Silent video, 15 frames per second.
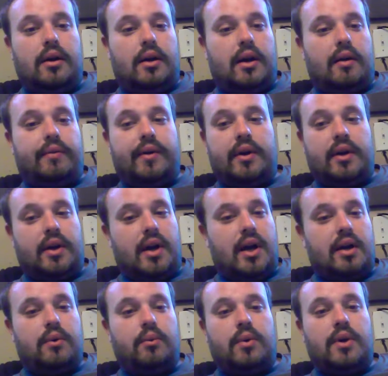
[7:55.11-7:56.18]
And I found it
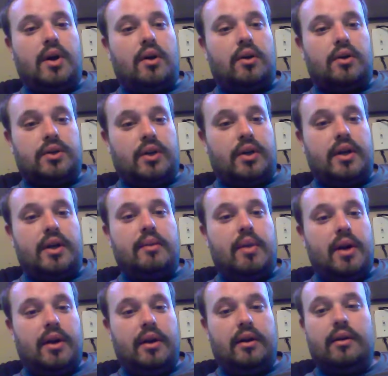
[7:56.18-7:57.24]
$91 on
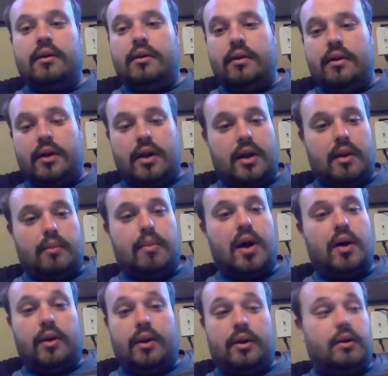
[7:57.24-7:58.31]
eBay, and I
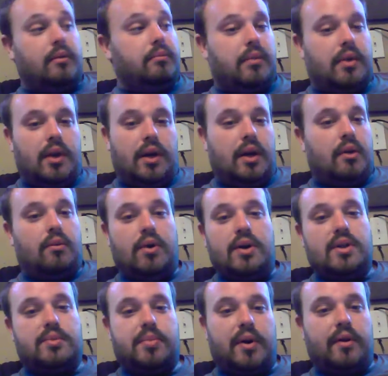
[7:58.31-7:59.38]
bought it. And it
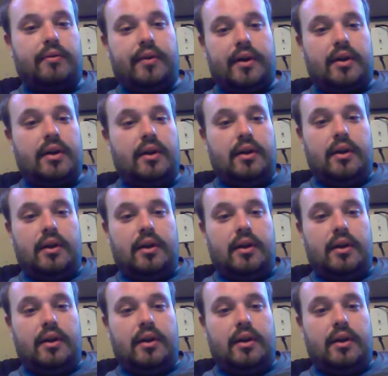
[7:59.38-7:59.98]
runs perfect.